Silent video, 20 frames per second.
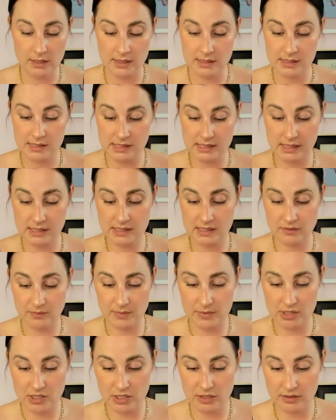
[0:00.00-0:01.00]
6 of
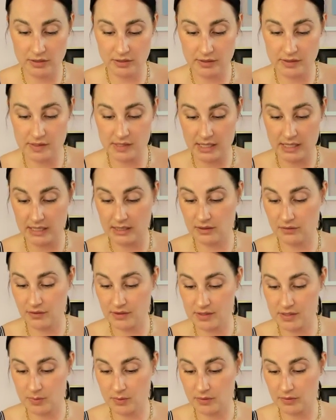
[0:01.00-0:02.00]
Materials, 8 of
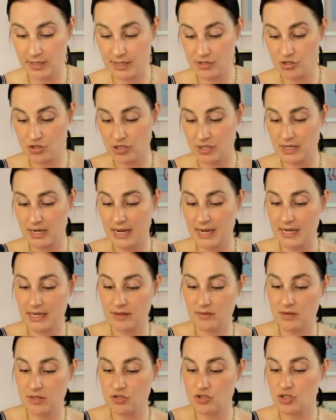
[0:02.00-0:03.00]
Inspiration,
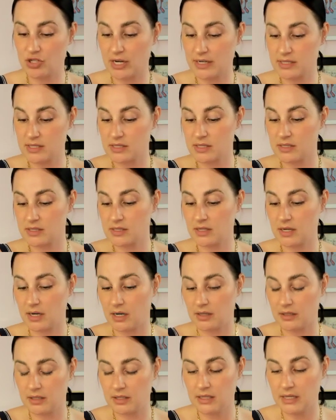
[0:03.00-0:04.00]
and the Justice
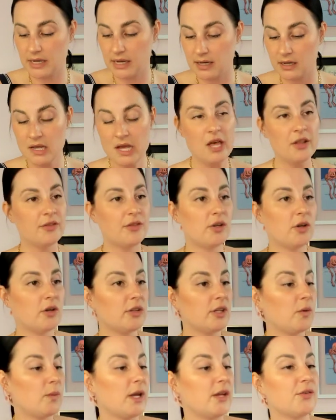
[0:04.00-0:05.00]
card. Yeah, the
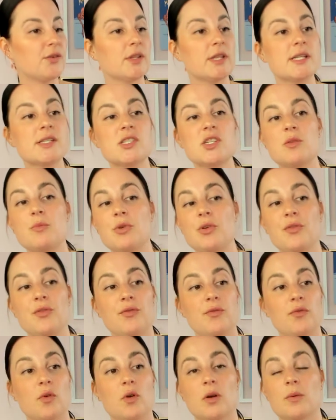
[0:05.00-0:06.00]
only way for this to move
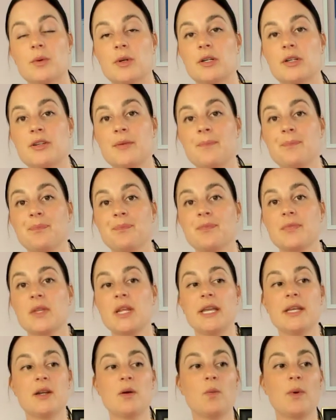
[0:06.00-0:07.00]
forward
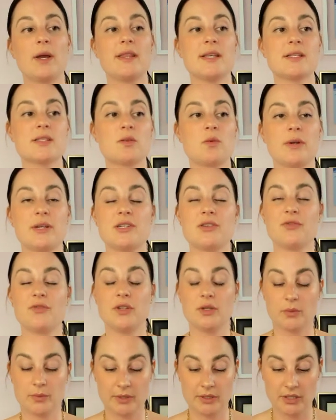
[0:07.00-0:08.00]
in a way that's going to
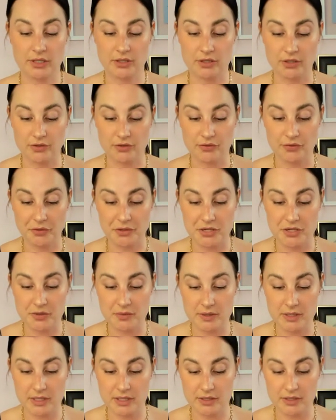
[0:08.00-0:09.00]
feel really good for you
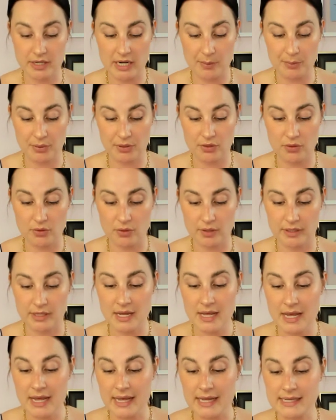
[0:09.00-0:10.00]
here, Capricorn,
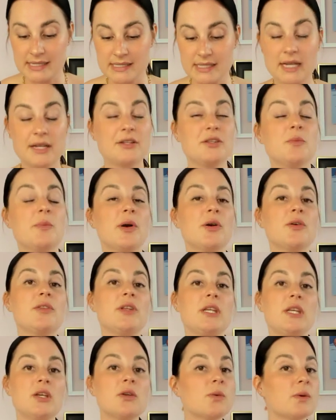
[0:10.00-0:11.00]
is that you both
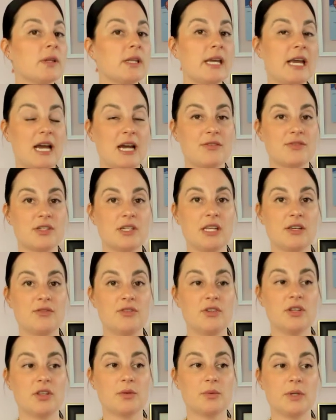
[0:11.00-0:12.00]
equally have to give
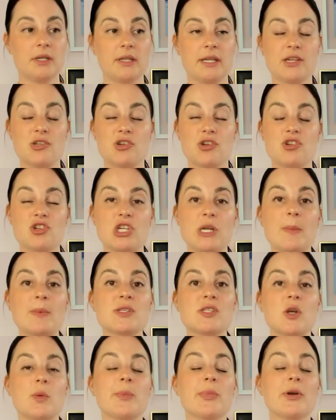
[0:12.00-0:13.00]
to the relationship.
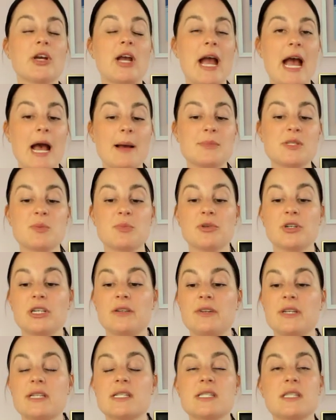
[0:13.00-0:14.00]
So perhaps
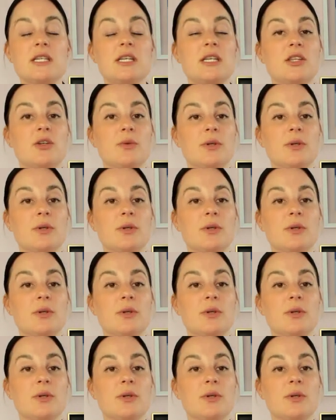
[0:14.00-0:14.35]
previously the